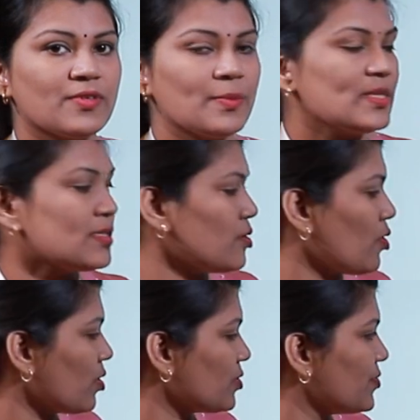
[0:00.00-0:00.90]
from this
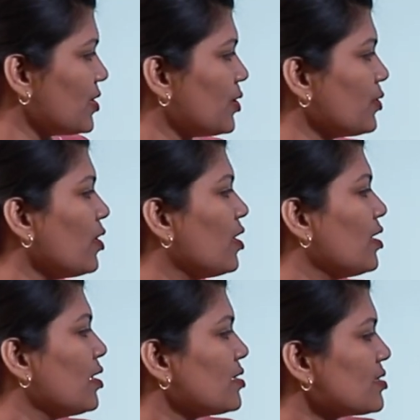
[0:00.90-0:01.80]
north field to
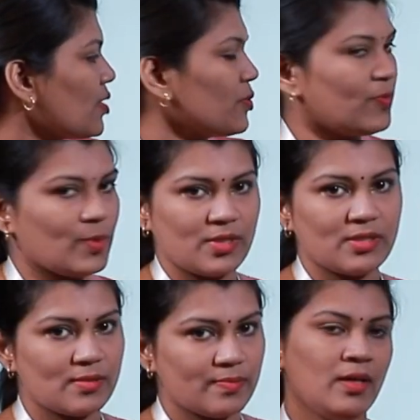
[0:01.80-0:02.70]
south pole.
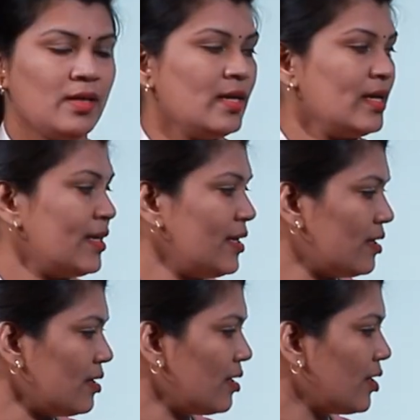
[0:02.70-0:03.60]

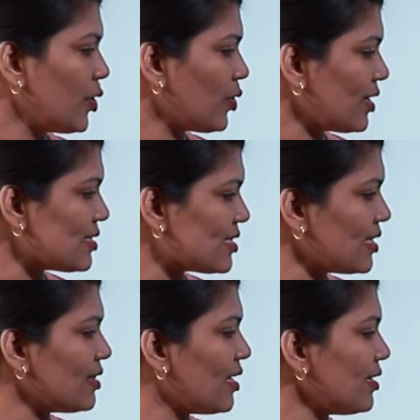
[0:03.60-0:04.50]
Here you can
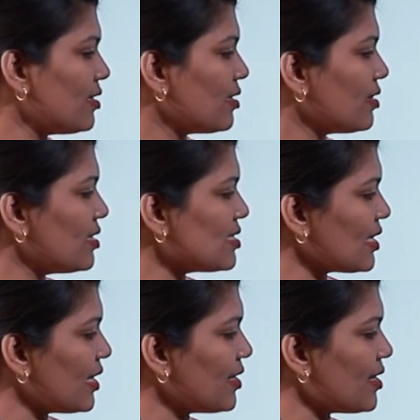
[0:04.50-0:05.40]
see that this
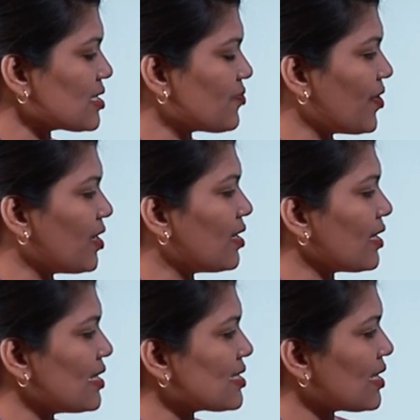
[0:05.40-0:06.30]
index finger
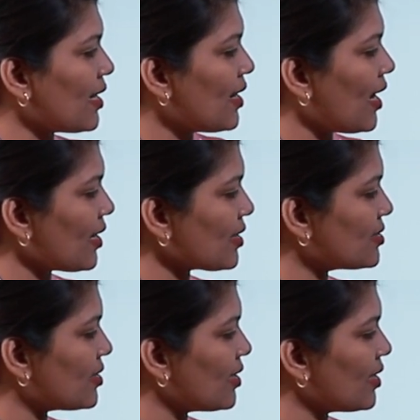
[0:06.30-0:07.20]
is
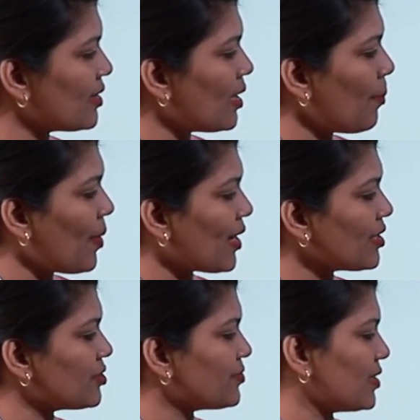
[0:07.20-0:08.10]
directed in the
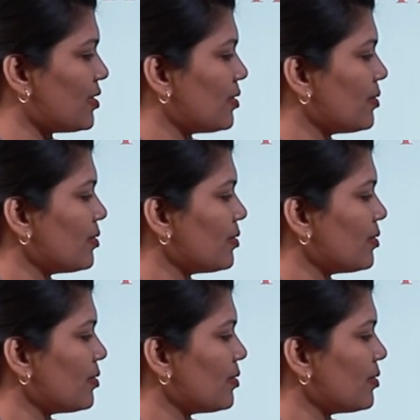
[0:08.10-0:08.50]
magnetic field.